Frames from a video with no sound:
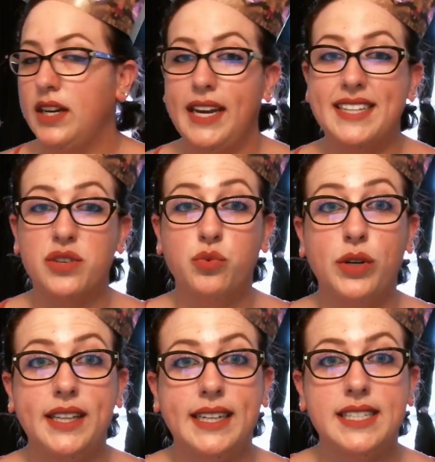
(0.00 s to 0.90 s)
It's a
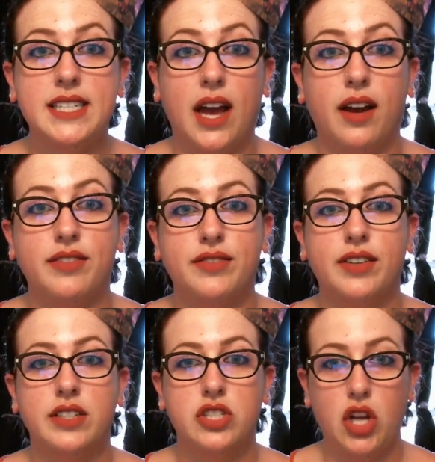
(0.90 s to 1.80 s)
really tough
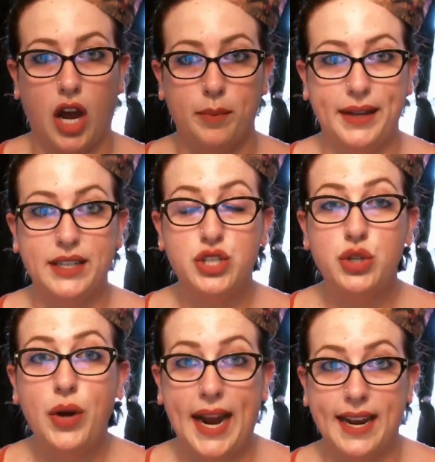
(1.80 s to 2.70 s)
topic
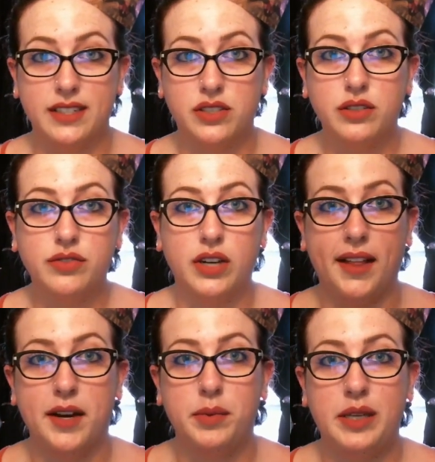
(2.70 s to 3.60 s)
to handle for a
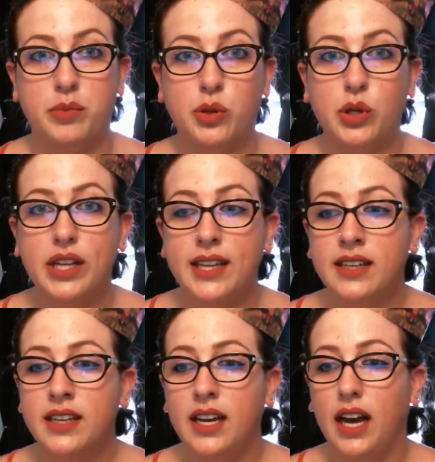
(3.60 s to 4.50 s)
lot of people.
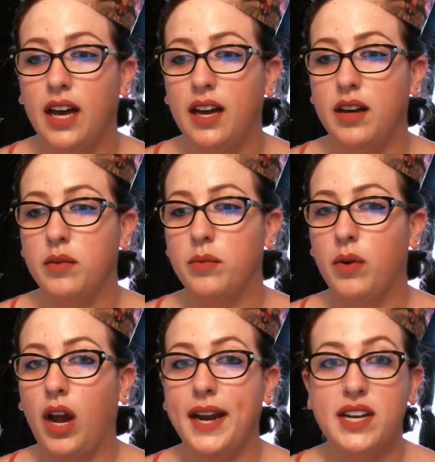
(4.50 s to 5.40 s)

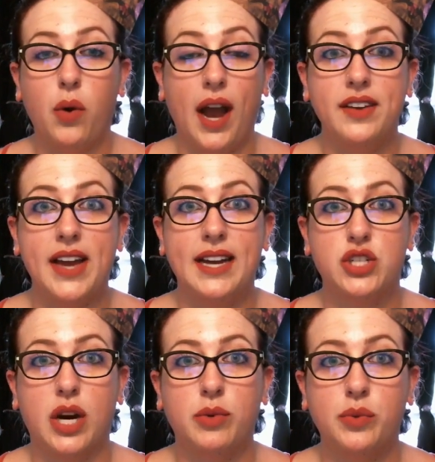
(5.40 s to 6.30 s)
I know I've had
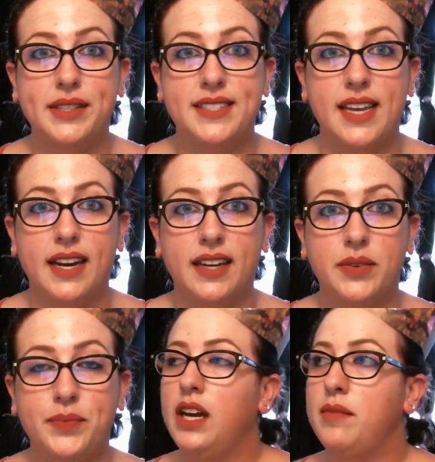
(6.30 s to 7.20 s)
trouble with setting.
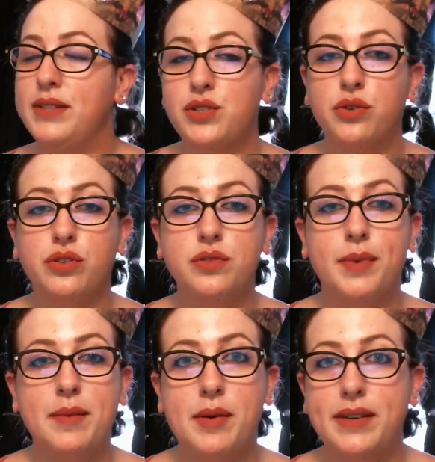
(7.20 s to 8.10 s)
I've been told
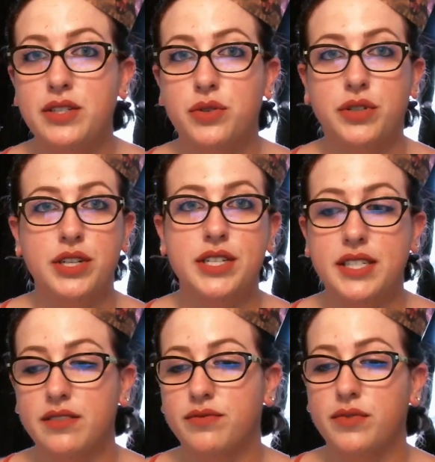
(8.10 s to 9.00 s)
by my mentors
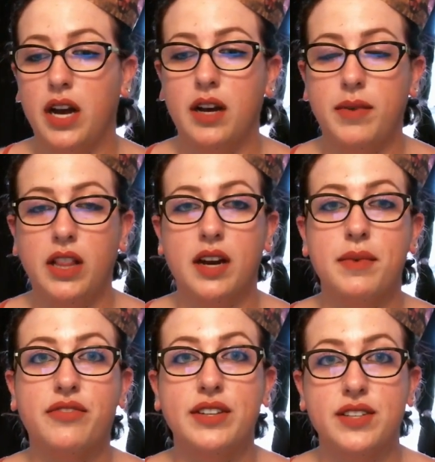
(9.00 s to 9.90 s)
and a lot of
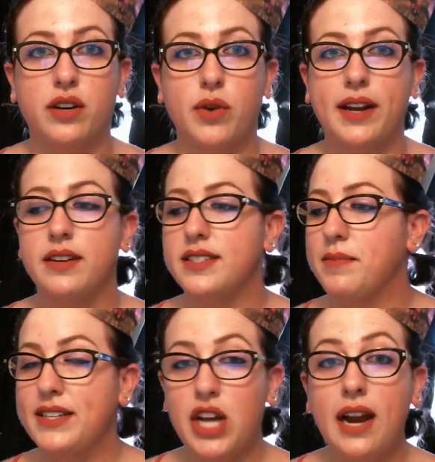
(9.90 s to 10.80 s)
my friends that are writers that
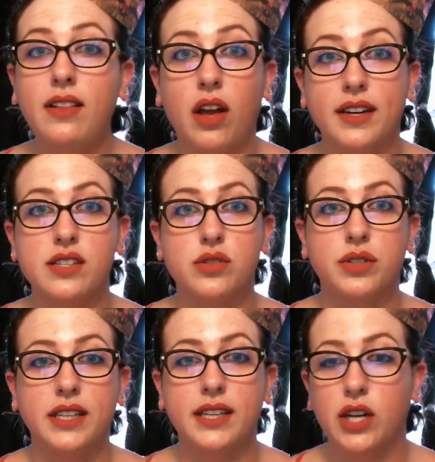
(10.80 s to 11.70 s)
my dialogue is
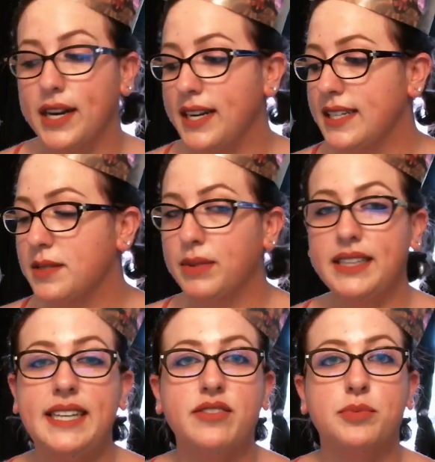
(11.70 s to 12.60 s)
really good and it's
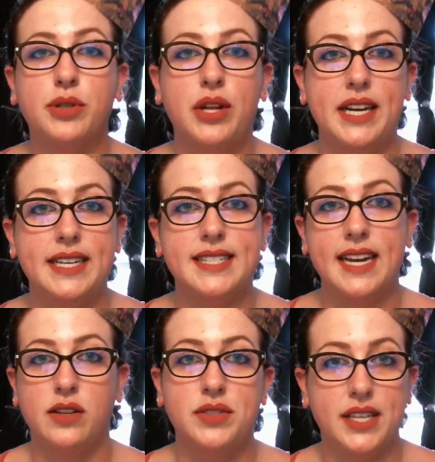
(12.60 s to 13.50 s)
believable and it
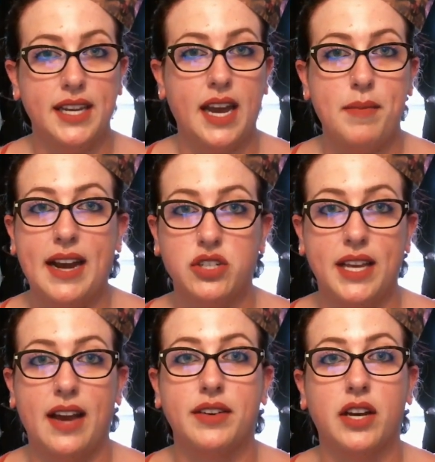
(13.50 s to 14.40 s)
sounds like I'm actually
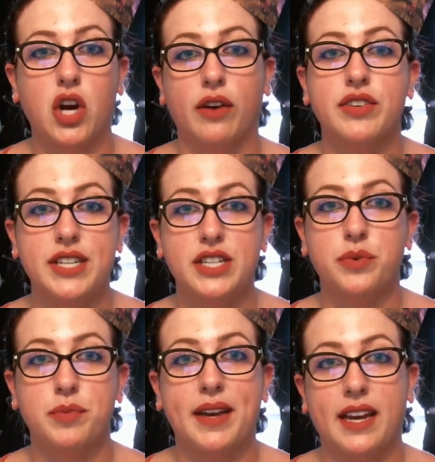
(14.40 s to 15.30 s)
having a conversation
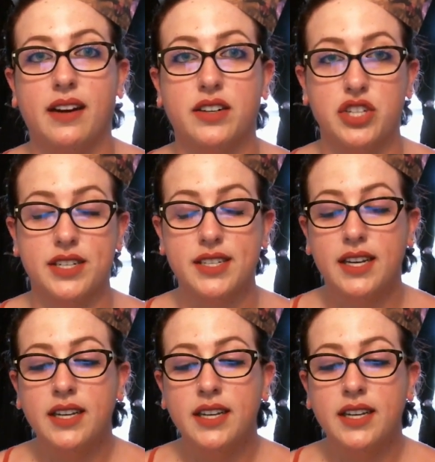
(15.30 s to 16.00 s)
with my characters.